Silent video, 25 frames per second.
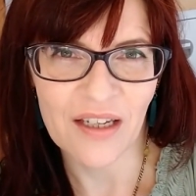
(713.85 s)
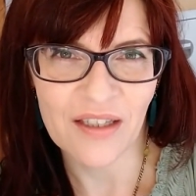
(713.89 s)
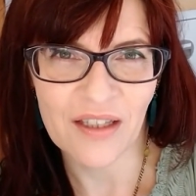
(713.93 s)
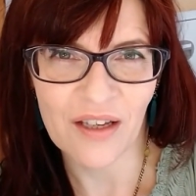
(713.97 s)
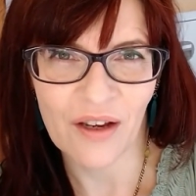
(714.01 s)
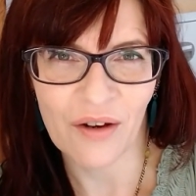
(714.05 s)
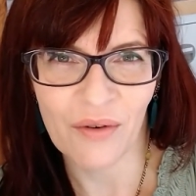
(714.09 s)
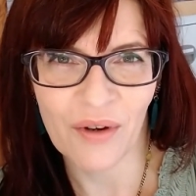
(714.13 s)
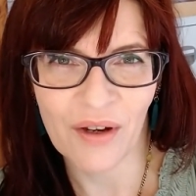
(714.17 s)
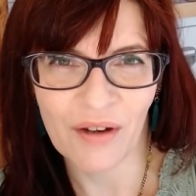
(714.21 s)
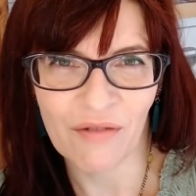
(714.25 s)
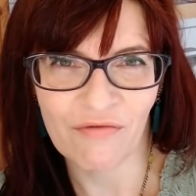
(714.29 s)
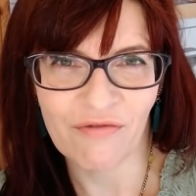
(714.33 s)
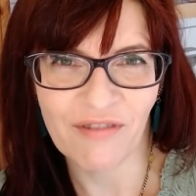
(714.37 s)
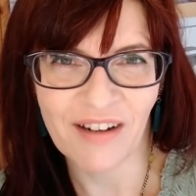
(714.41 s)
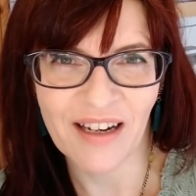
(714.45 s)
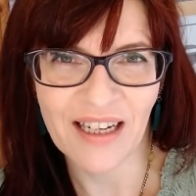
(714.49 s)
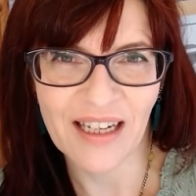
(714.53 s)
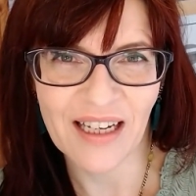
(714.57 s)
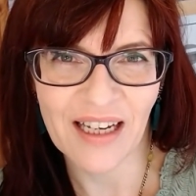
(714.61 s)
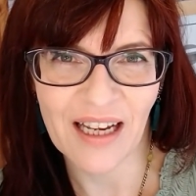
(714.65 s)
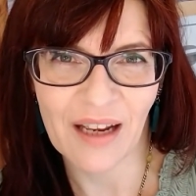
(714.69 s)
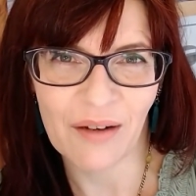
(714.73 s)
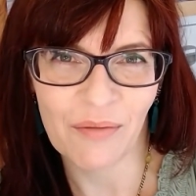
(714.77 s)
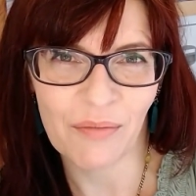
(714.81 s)
So it
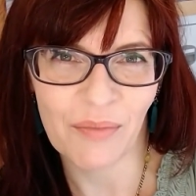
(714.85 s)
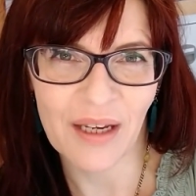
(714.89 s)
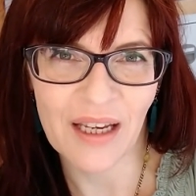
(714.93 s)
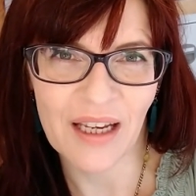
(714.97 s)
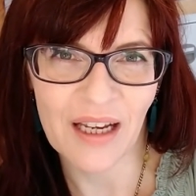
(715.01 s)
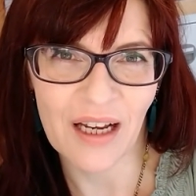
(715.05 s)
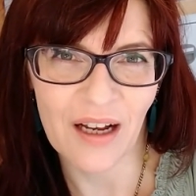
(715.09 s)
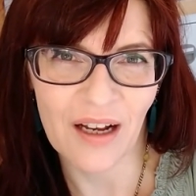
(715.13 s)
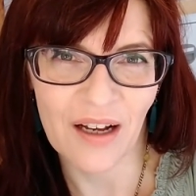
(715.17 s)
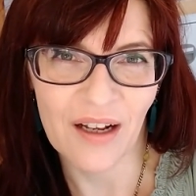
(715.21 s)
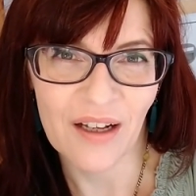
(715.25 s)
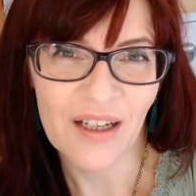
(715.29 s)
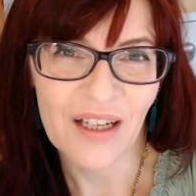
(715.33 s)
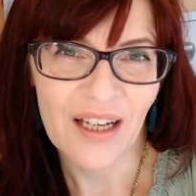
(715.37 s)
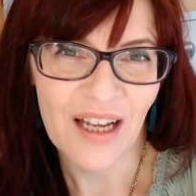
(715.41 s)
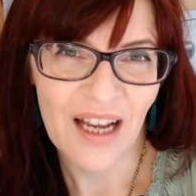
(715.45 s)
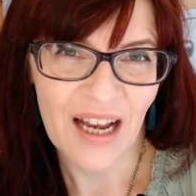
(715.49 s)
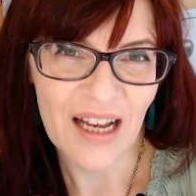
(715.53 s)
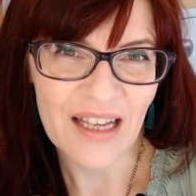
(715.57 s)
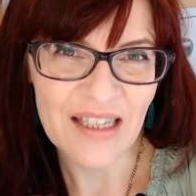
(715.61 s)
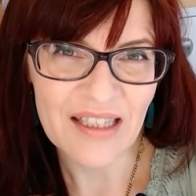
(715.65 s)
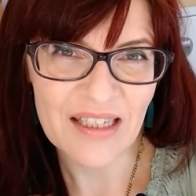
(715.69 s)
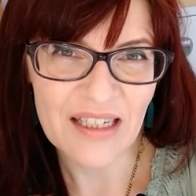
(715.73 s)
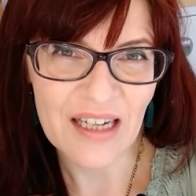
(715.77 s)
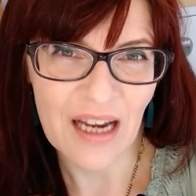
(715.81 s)
really can be a
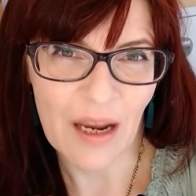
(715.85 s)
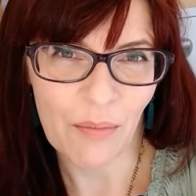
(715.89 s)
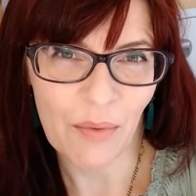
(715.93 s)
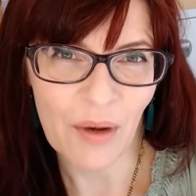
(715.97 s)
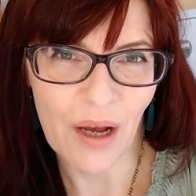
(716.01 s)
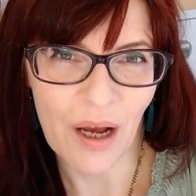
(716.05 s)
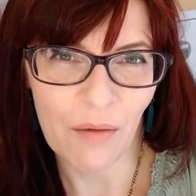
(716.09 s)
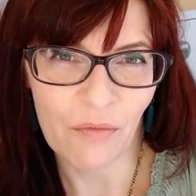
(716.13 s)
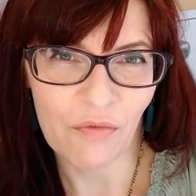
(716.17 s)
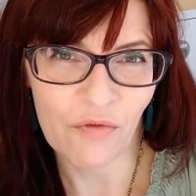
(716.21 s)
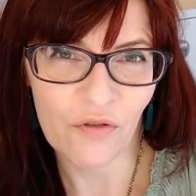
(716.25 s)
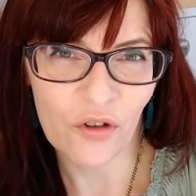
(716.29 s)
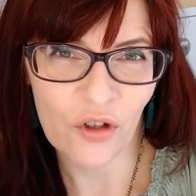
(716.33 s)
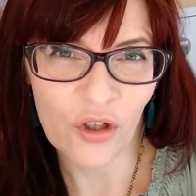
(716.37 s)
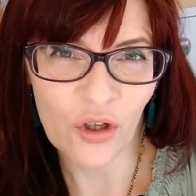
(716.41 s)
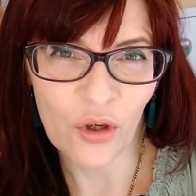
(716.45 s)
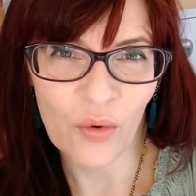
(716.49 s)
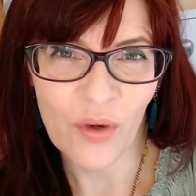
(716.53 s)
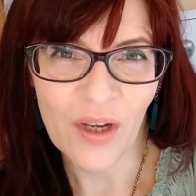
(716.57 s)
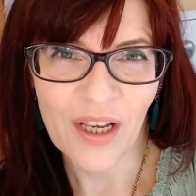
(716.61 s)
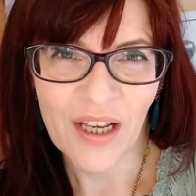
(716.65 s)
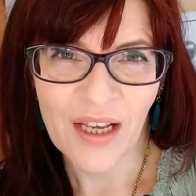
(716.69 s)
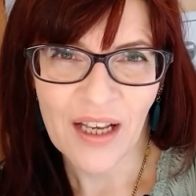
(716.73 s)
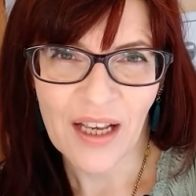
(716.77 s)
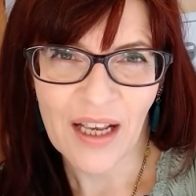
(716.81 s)
step up for you.